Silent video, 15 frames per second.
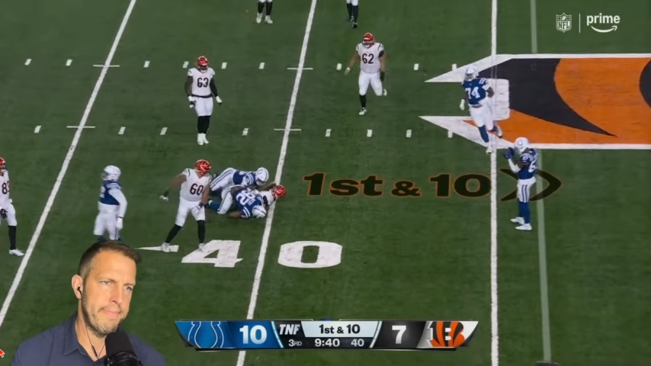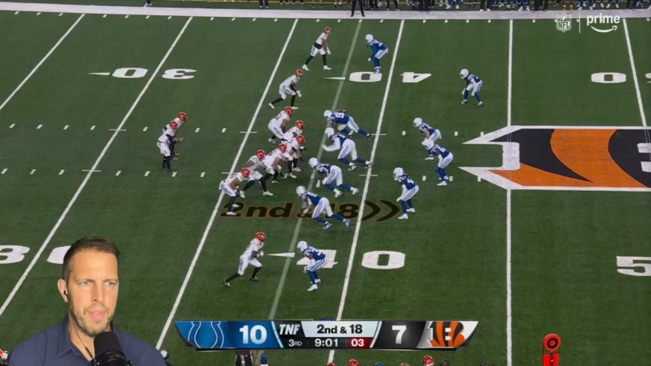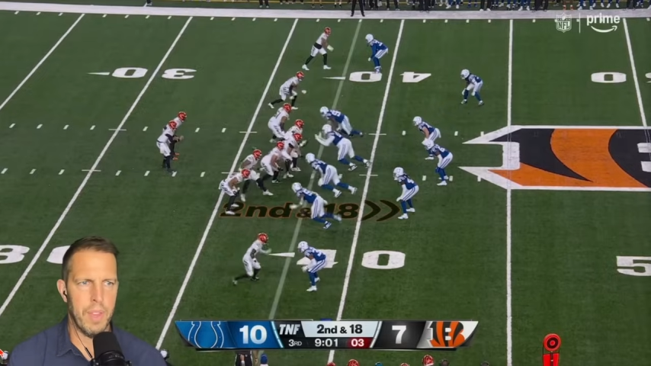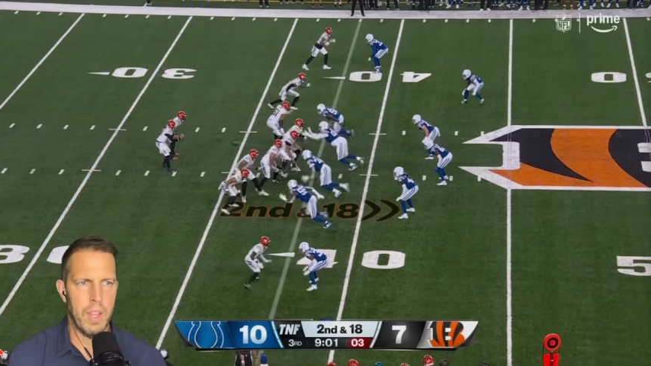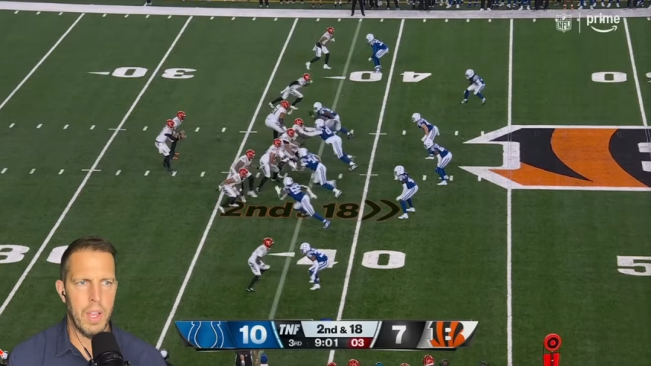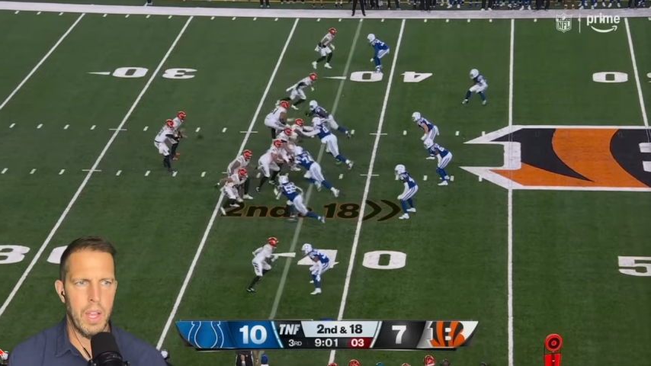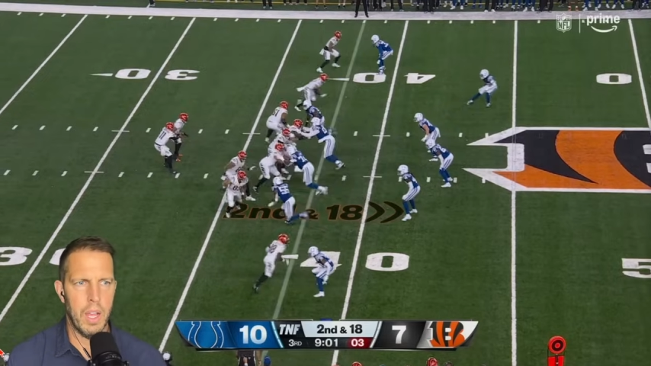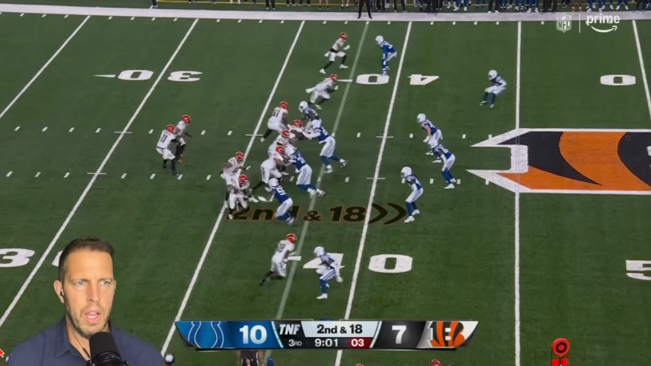
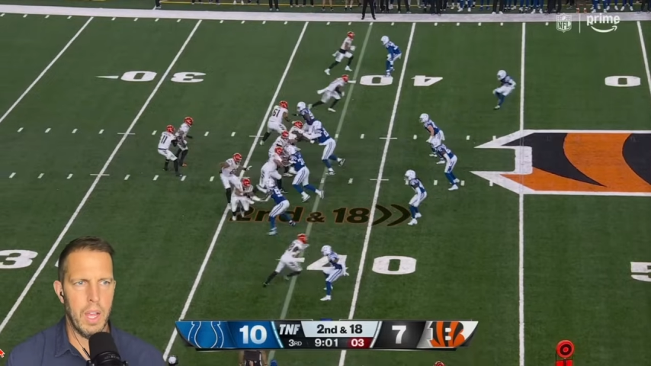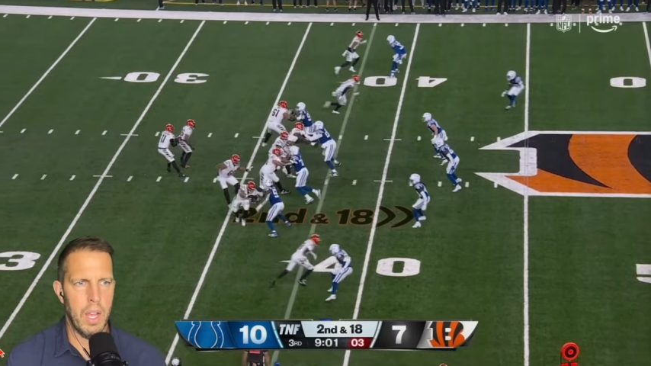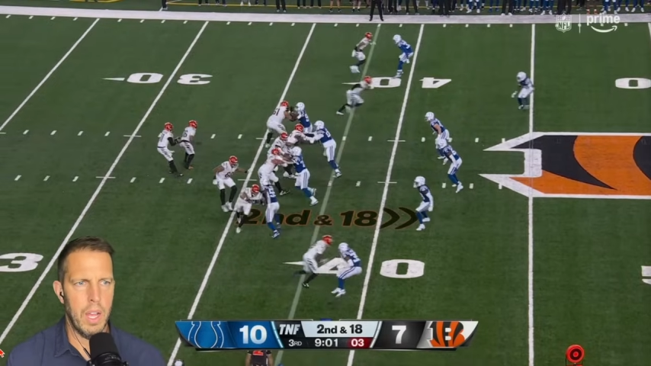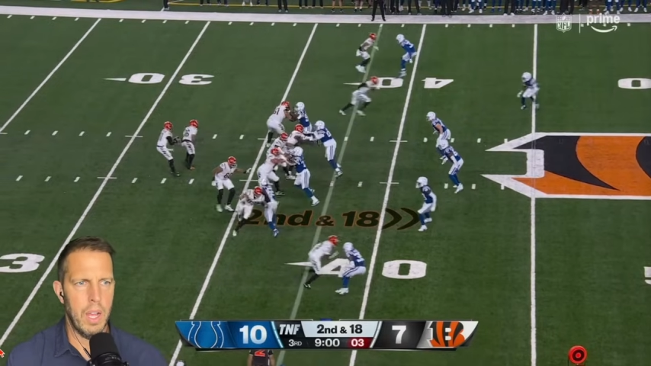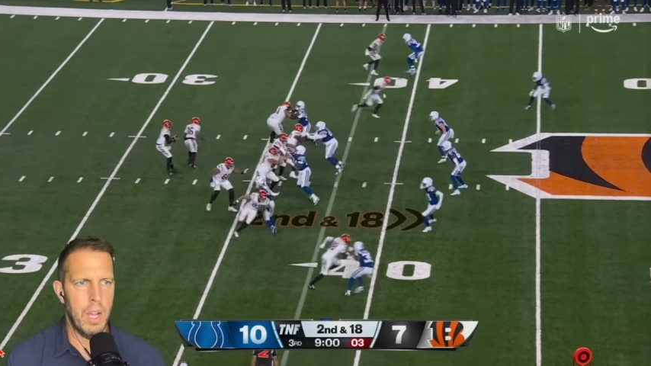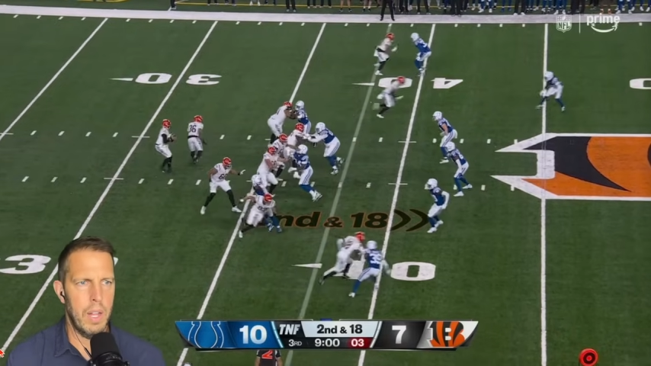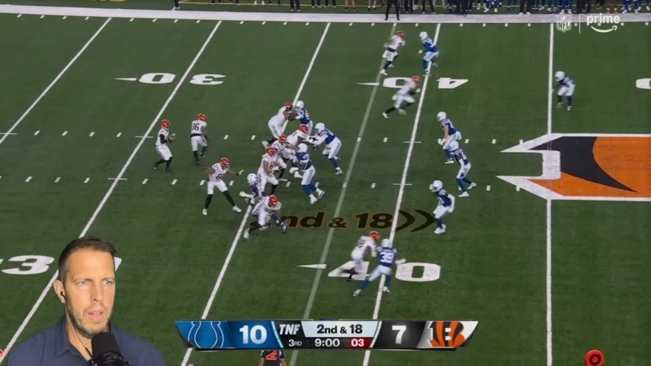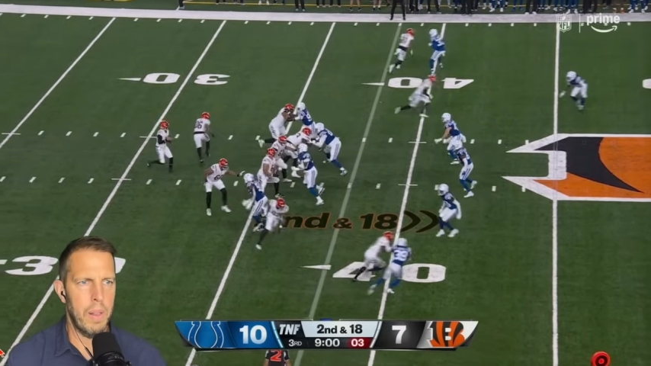decision?
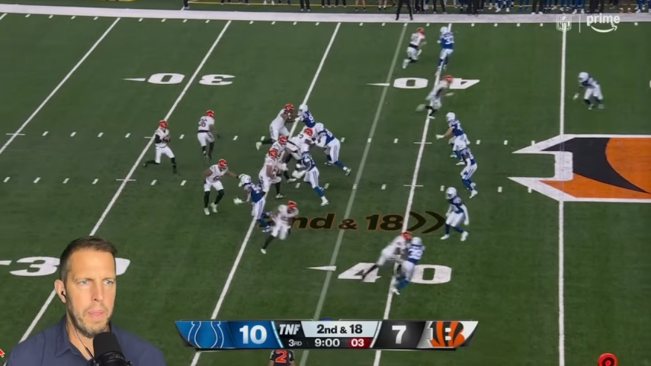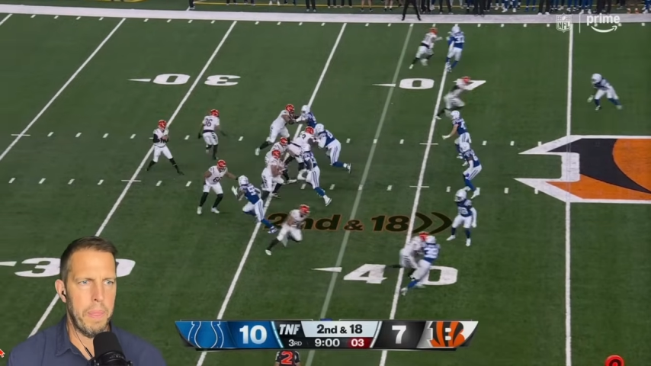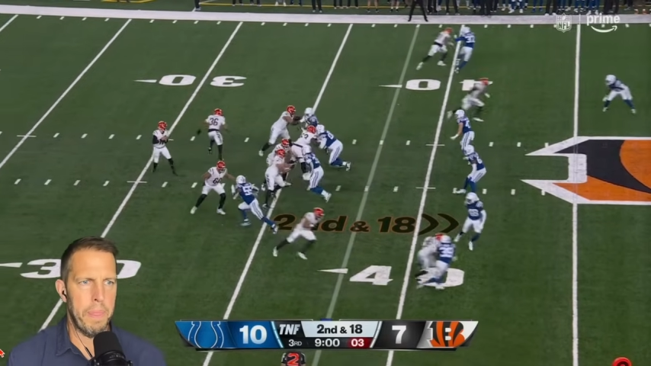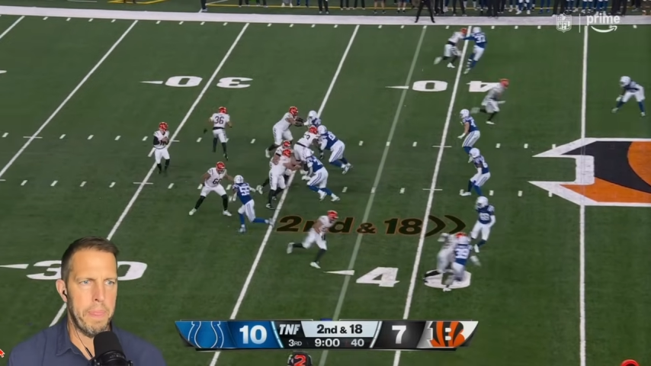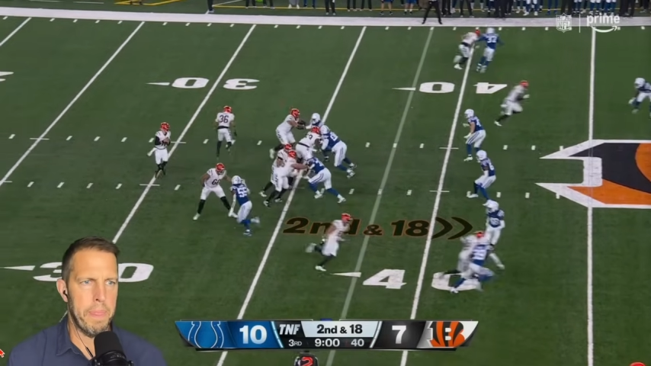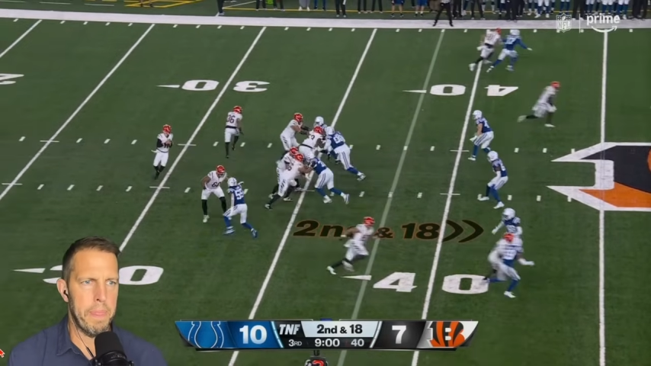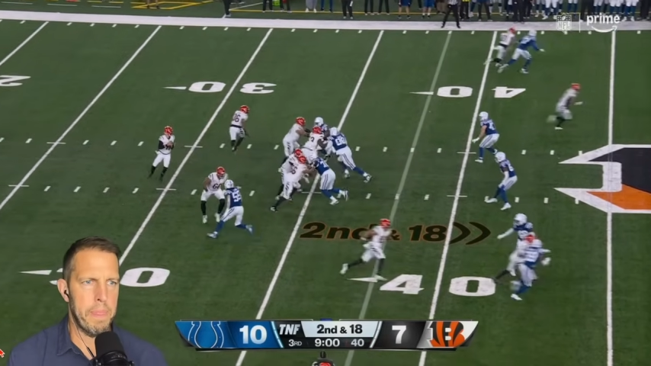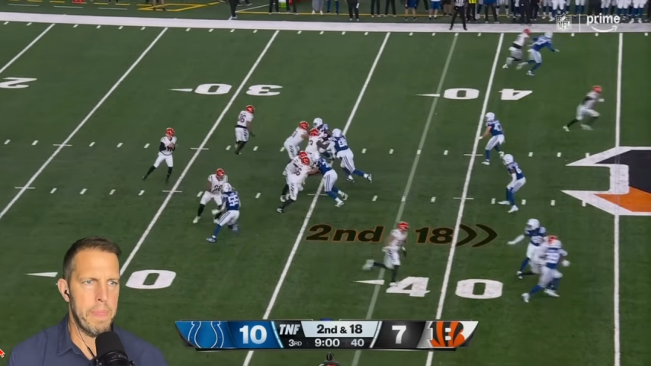We appreciate
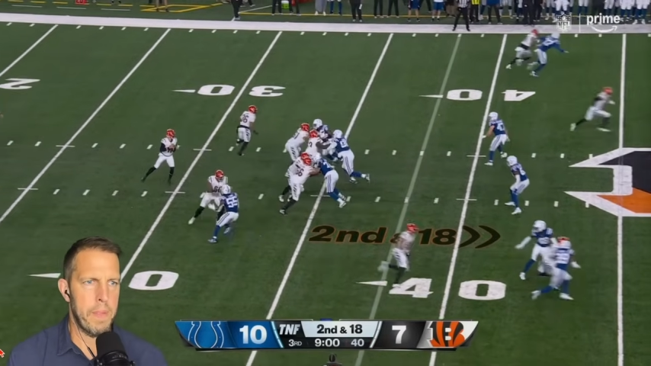you, Jonathan.